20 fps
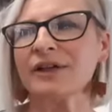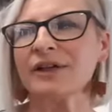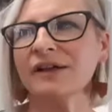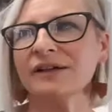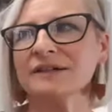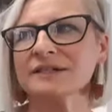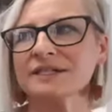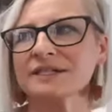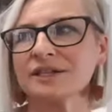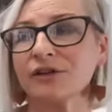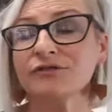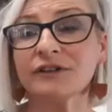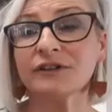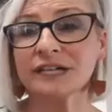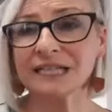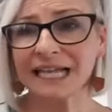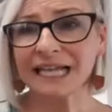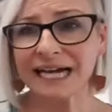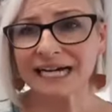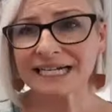So for
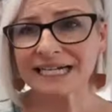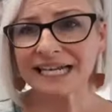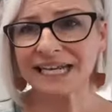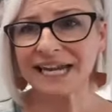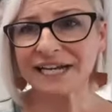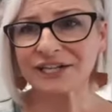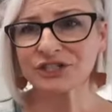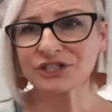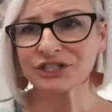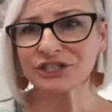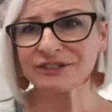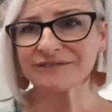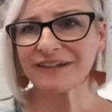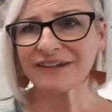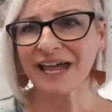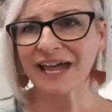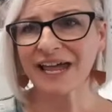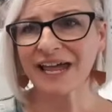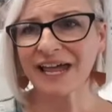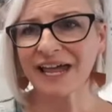Cloud Connection
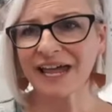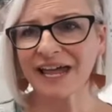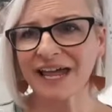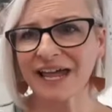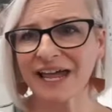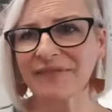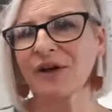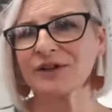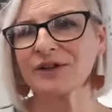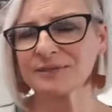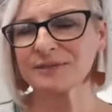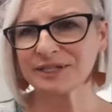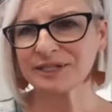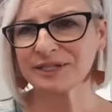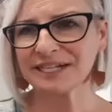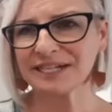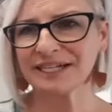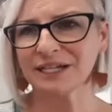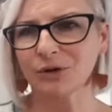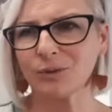and those
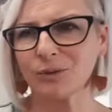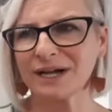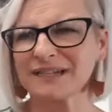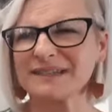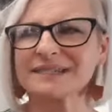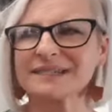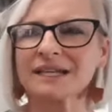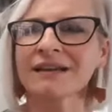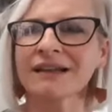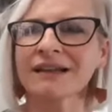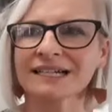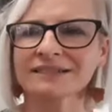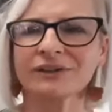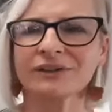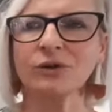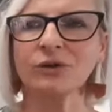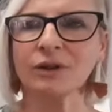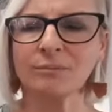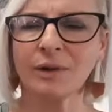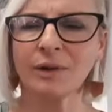particular ones, I like to
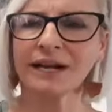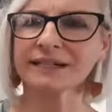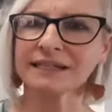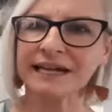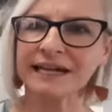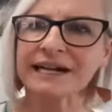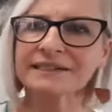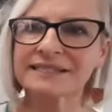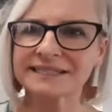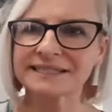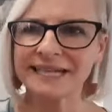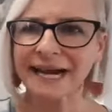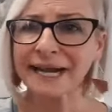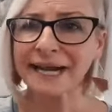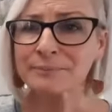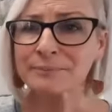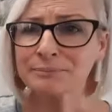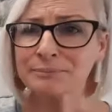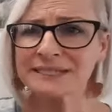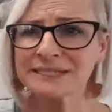call them my
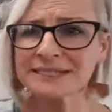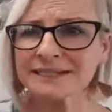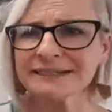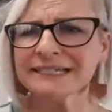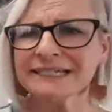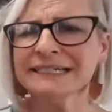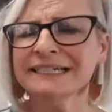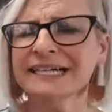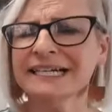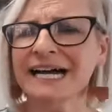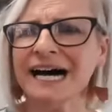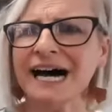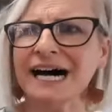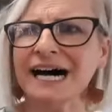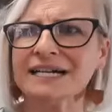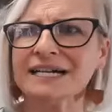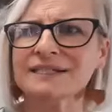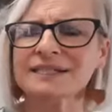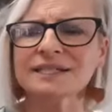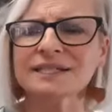Cloudscapes.
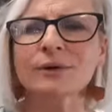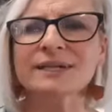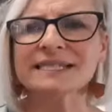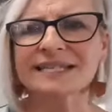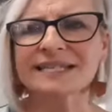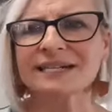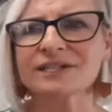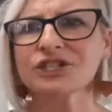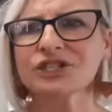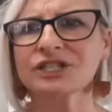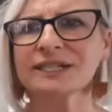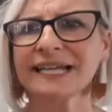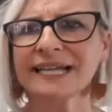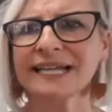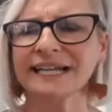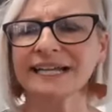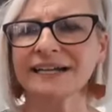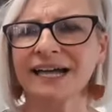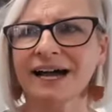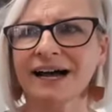So
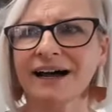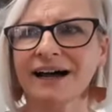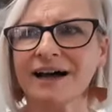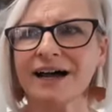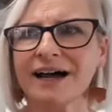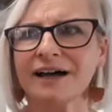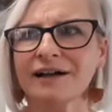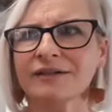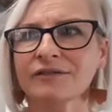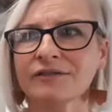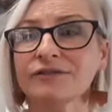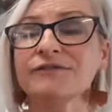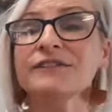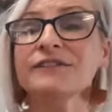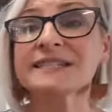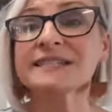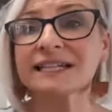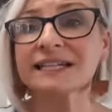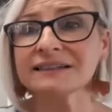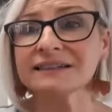essentially,
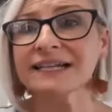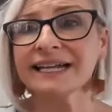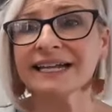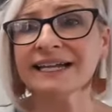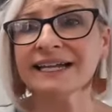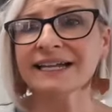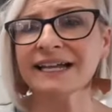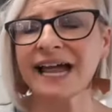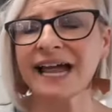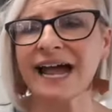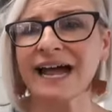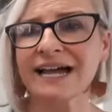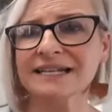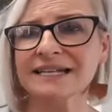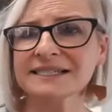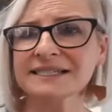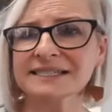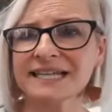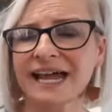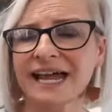physically,
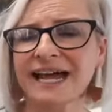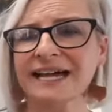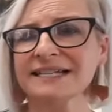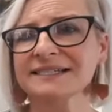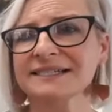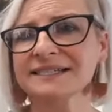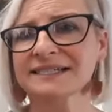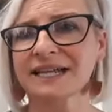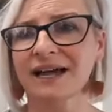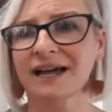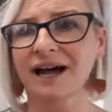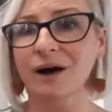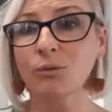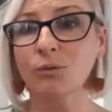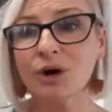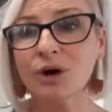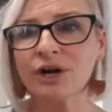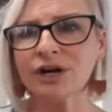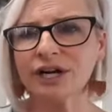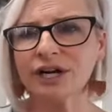as a
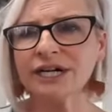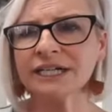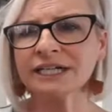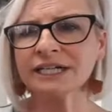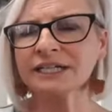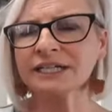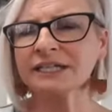work,